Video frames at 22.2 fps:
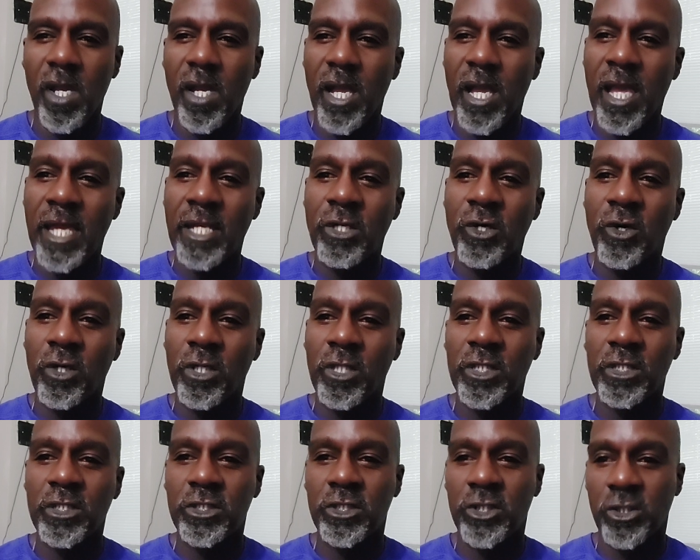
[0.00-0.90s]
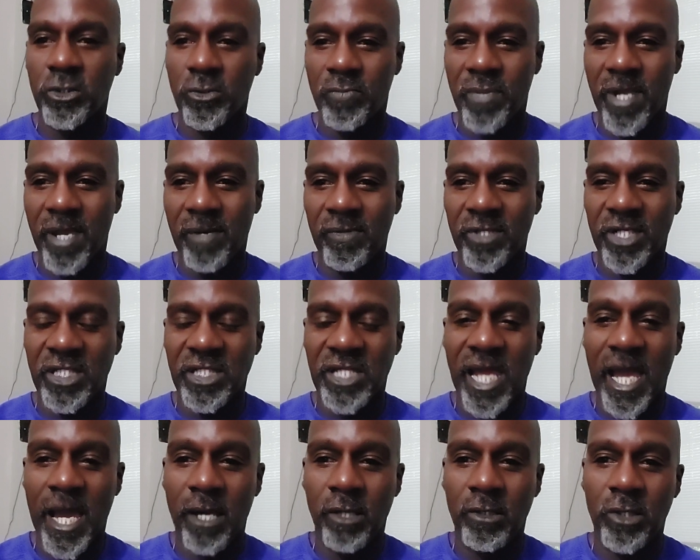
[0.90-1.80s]
in order to be able to
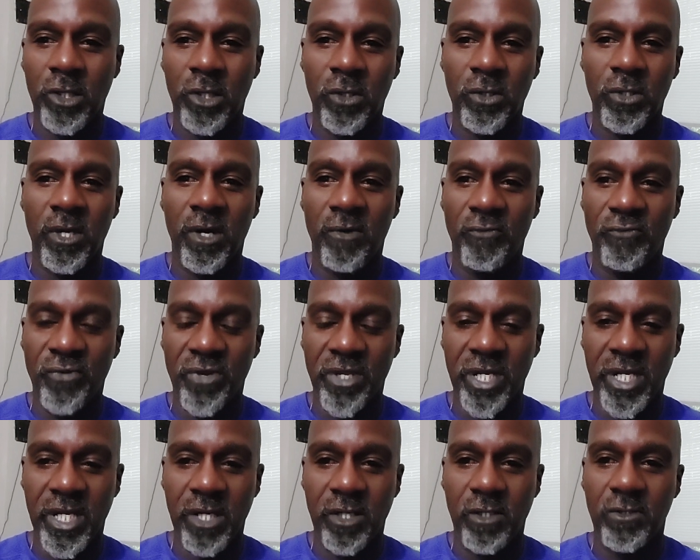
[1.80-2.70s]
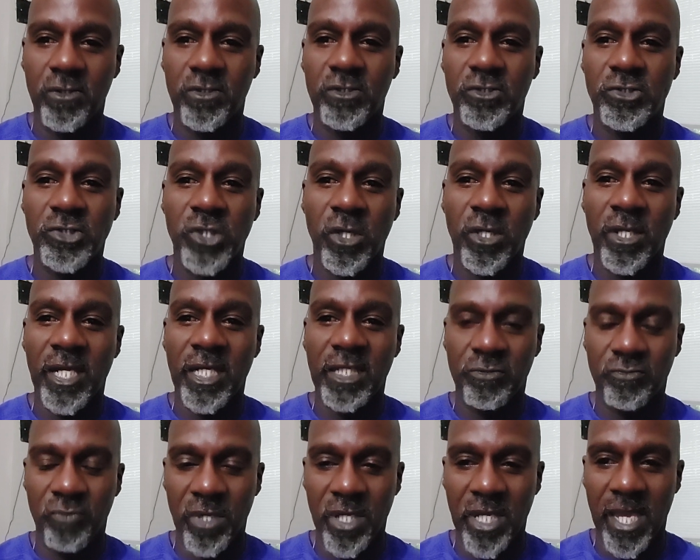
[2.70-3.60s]
download a video. So let's
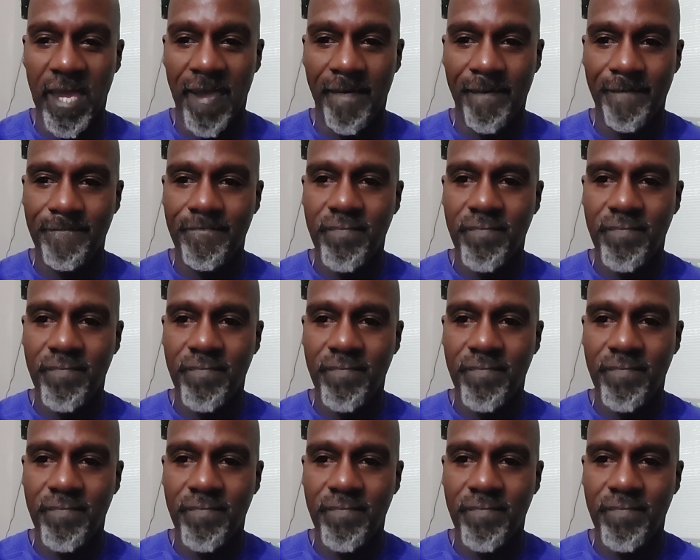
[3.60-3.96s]
begin.